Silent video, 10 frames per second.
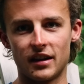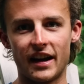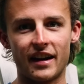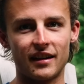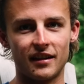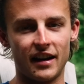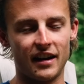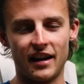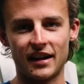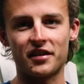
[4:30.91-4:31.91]
Like,
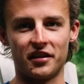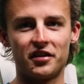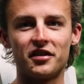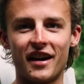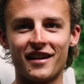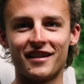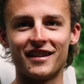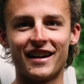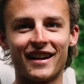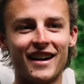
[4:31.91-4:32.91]
it's actually insane.
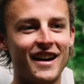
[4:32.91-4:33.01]
Like